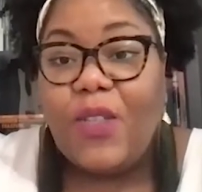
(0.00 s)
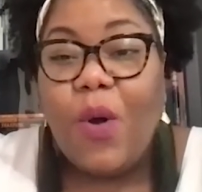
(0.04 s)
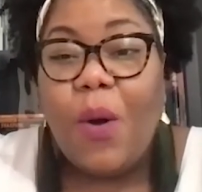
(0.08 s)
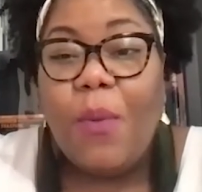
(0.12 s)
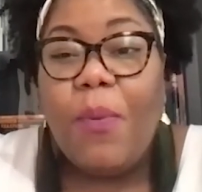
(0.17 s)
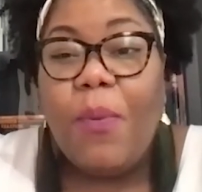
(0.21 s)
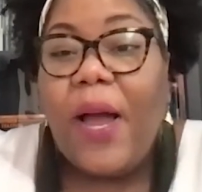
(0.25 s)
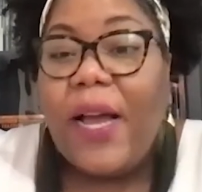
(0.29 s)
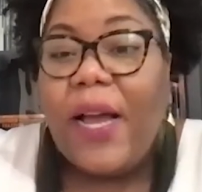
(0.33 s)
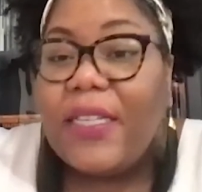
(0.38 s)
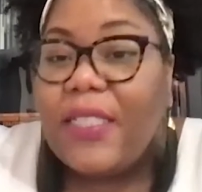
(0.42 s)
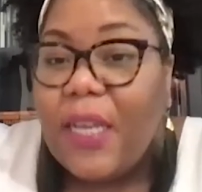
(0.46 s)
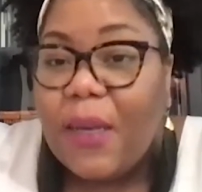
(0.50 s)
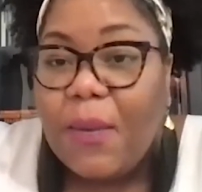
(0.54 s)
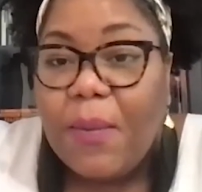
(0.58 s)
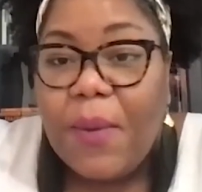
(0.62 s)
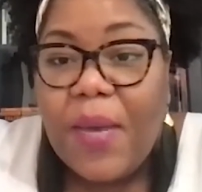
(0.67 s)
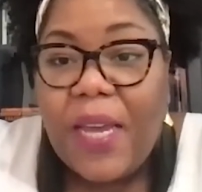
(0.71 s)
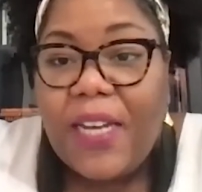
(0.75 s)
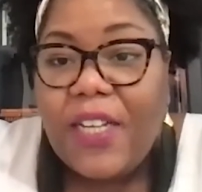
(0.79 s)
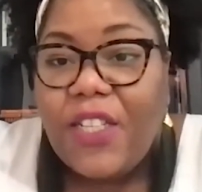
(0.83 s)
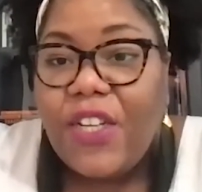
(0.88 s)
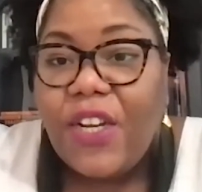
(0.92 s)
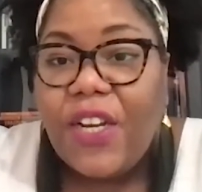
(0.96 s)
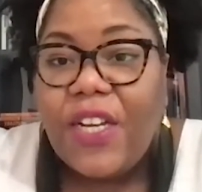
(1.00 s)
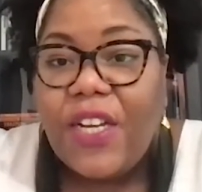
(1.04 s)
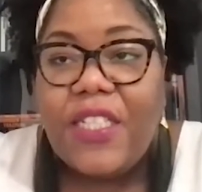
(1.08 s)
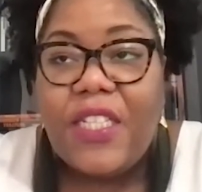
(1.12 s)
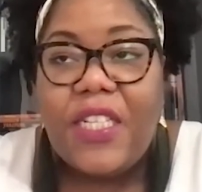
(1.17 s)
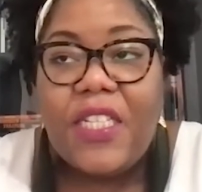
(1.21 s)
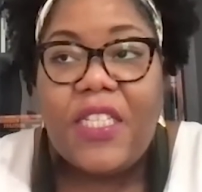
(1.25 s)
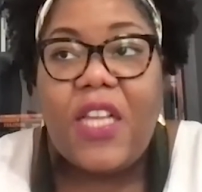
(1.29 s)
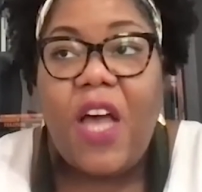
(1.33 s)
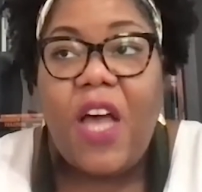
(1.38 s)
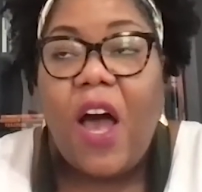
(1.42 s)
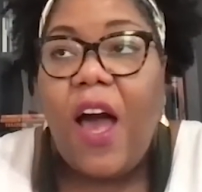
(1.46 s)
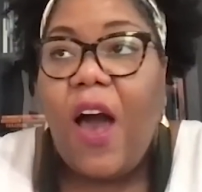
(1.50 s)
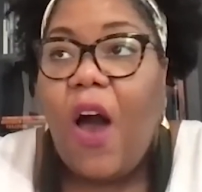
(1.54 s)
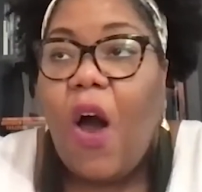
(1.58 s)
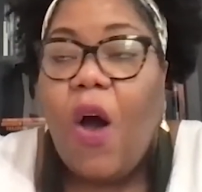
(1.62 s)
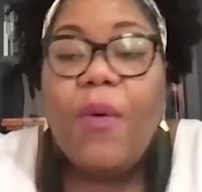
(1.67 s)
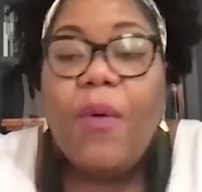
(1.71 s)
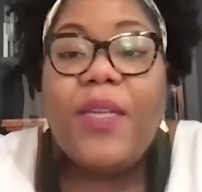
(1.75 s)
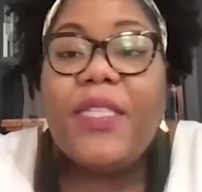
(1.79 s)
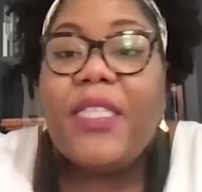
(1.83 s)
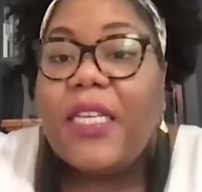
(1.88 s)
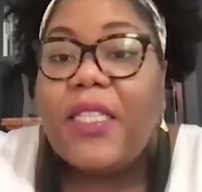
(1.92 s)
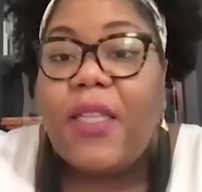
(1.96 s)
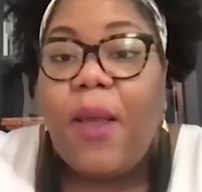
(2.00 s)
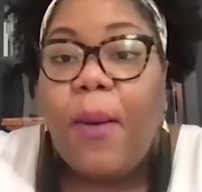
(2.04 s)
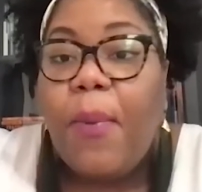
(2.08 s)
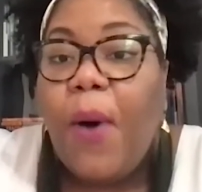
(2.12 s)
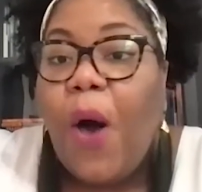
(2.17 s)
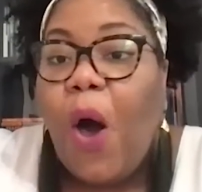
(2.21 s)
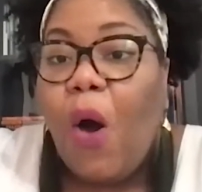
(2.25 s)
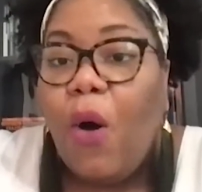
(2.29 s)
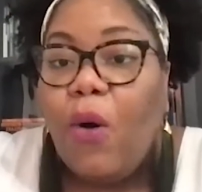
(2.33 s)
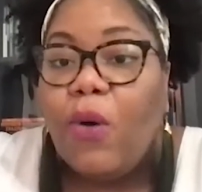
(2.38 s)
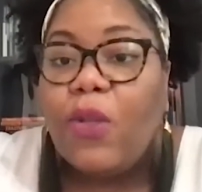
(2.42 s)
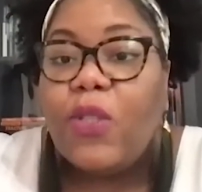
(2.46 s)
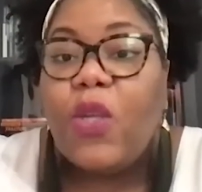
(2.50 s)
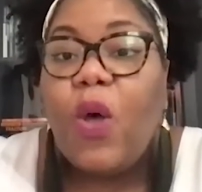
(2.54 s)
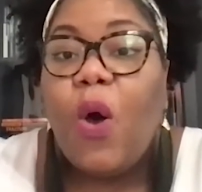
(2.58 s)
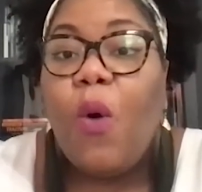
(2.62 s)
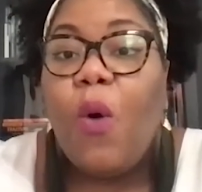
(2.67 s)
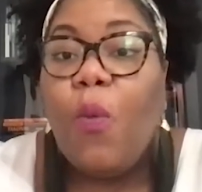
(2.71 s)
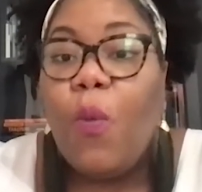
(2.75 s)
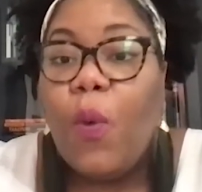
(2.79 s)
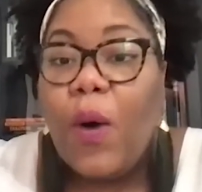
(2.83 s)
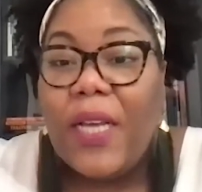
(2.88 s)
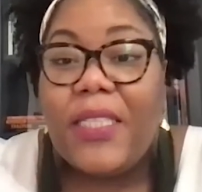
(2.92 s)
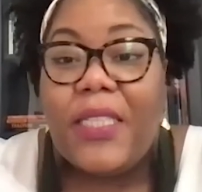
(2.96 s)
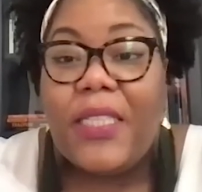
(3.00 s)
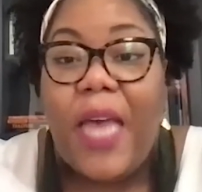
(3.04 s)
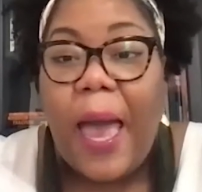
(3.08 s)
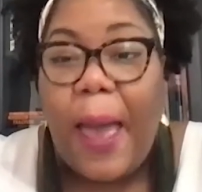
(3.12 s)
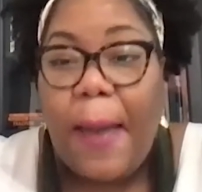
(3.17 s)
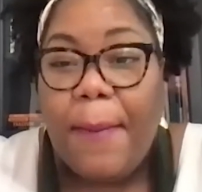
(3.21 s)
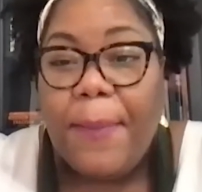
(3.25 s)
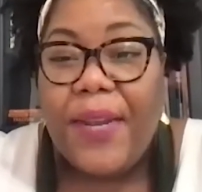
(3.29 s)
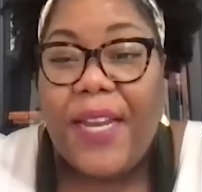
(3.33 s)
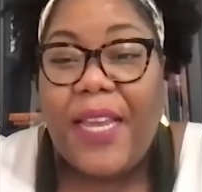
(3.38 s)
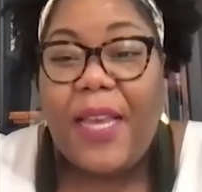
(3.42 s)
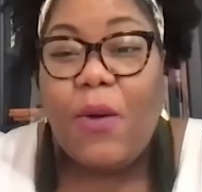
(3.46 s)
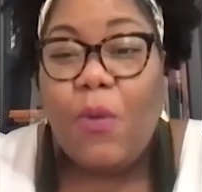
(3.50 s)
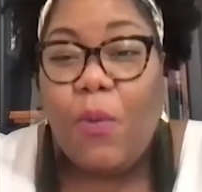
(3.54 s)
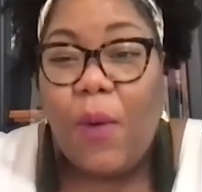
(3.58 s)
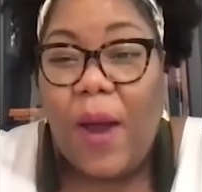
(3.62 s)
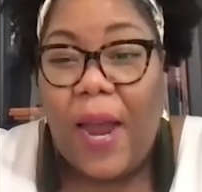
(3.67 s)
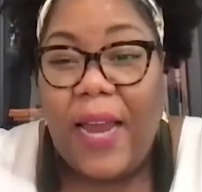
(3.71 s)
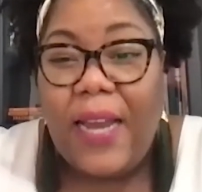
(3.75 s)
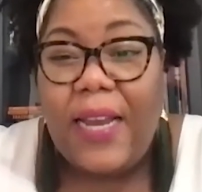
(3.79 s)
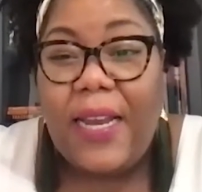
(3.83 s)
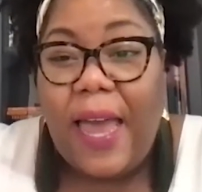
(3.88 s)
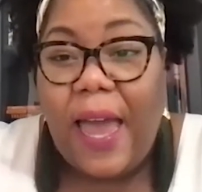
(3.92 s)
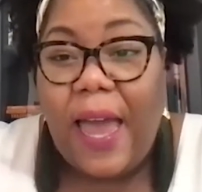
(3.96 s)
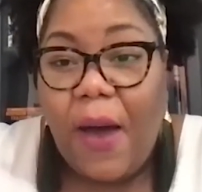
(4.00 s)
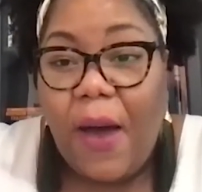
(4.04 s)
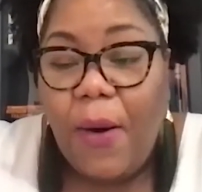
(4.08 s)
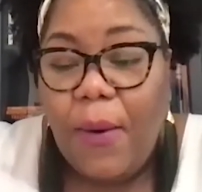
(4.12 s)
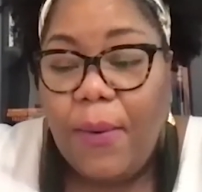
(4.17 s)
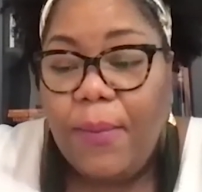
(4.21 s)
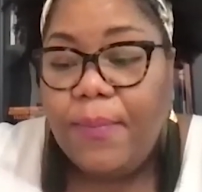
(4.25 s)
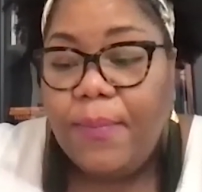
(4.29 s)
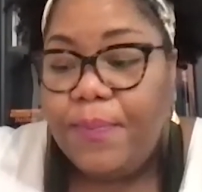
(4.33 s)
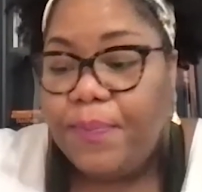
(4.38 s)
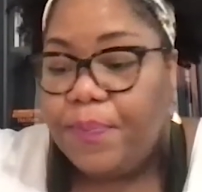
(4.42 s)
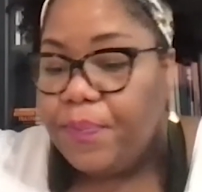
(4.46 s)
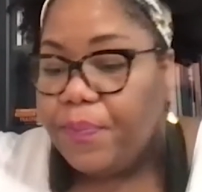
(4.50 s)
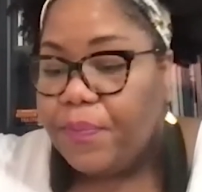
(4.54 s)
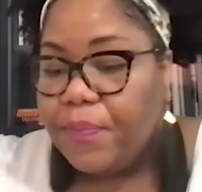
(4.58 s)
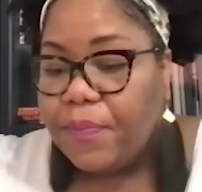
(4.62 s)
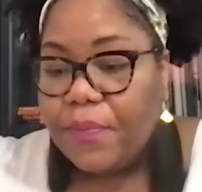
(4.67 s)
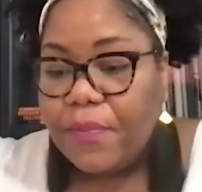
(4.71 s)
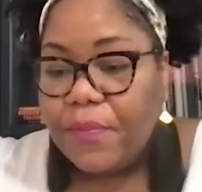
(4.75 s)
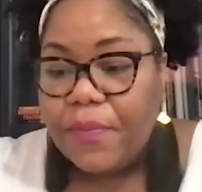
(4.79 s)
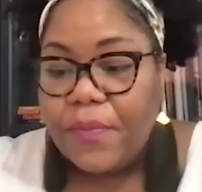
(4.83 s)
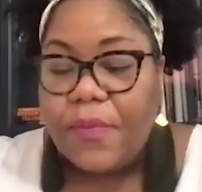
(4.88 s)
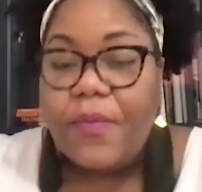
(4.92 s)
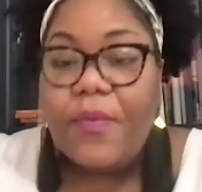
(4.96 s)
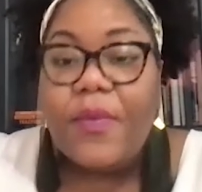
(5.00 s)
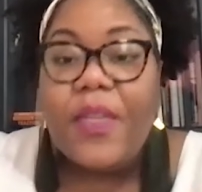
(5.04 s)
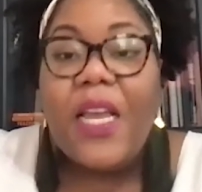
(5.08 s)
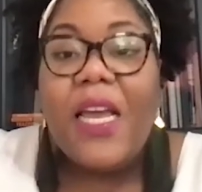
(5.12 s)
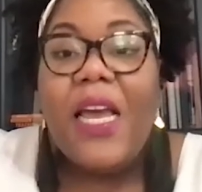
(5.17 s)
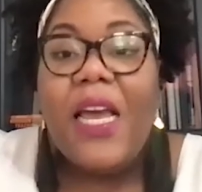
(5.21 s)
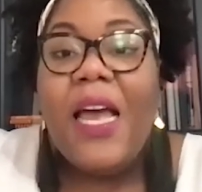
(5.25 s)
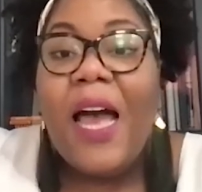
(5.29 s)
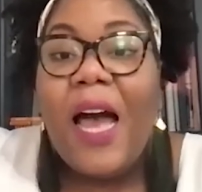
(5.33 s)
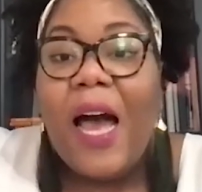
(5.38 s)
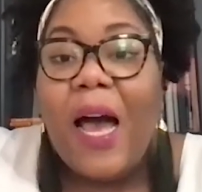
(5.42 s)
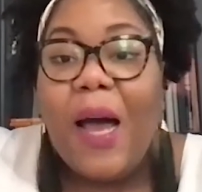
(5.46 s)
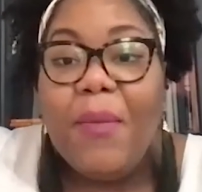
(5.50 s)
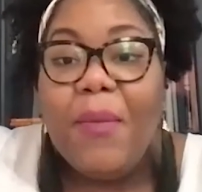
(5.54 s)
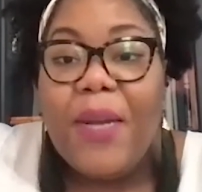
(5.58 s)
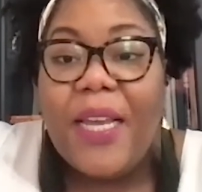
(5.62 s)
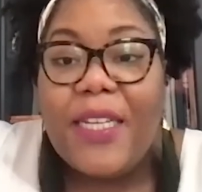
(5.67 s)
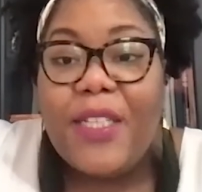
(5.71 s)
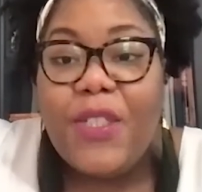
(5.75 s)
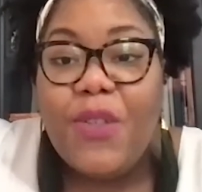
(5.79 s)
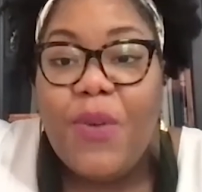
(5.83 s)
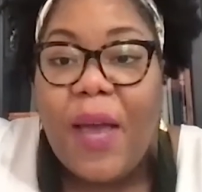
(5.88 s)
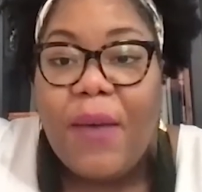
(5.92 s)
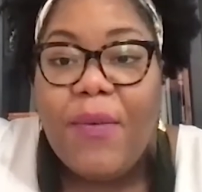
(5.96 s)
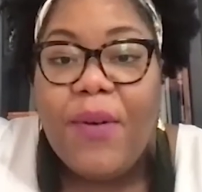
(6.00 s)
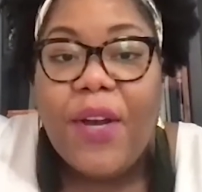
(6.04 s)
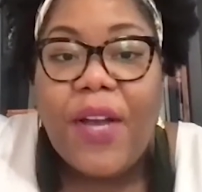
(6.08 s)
So a project manager is just always has a pulse on what's happening right now. Up next, you have your